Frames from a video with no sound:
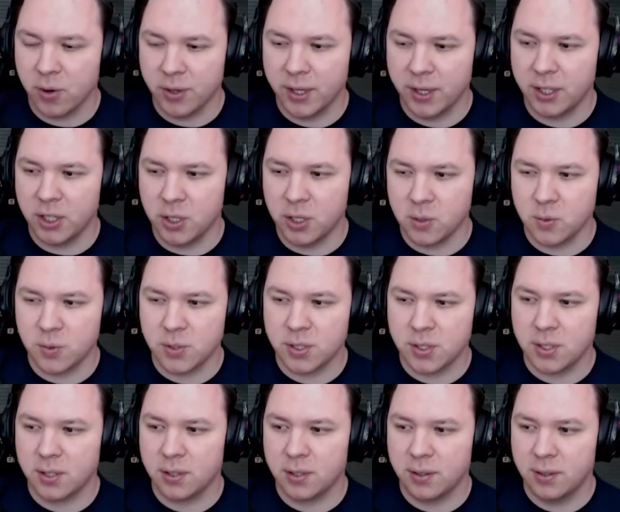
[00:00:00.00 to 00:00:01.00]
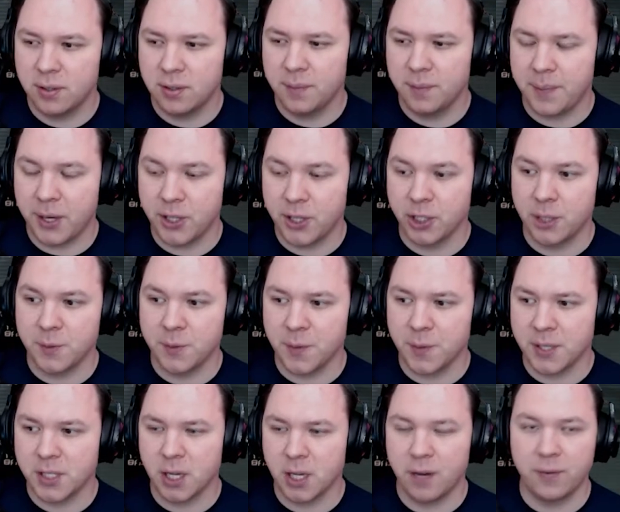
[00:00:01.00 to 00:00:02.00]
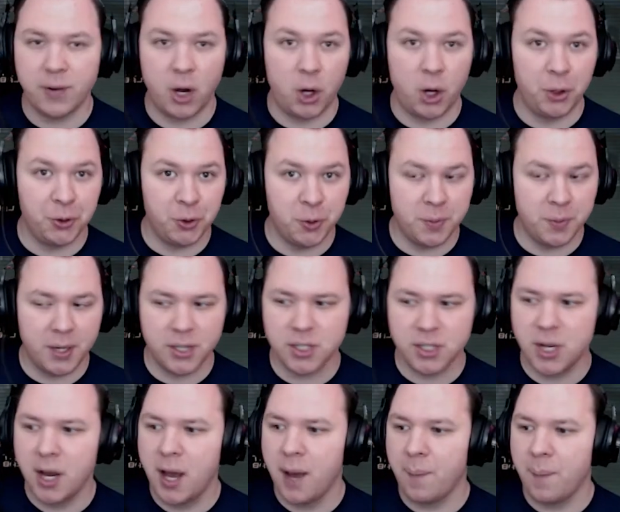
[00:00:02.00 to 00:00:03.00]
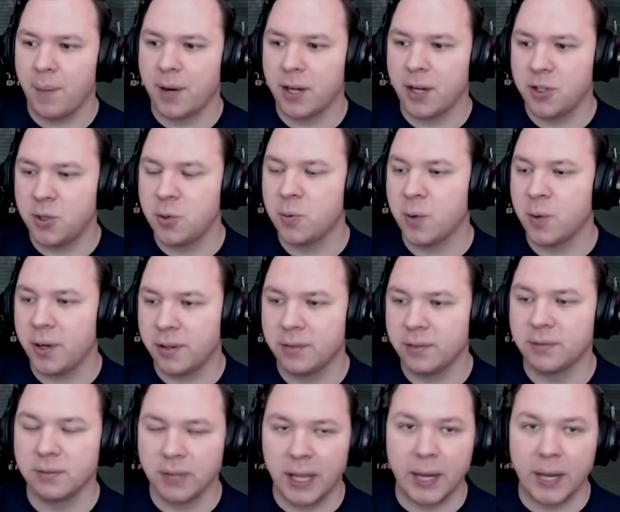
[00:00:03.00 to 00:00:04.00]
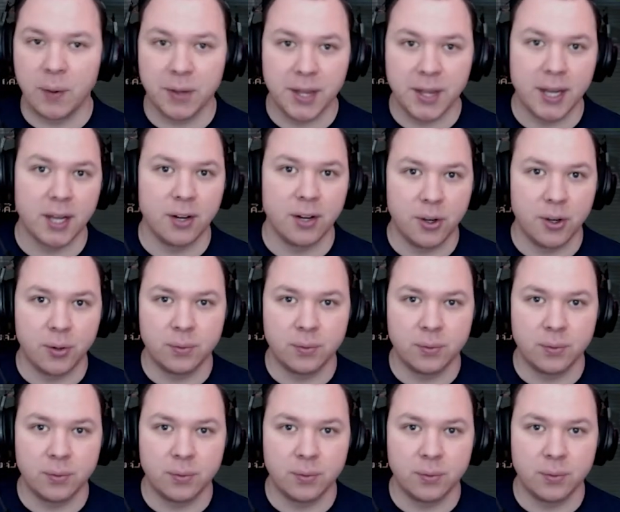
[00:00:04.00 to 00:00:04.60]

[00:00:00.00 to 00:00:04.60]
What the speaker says: used pendulums myself all too much, but I do like what they can do.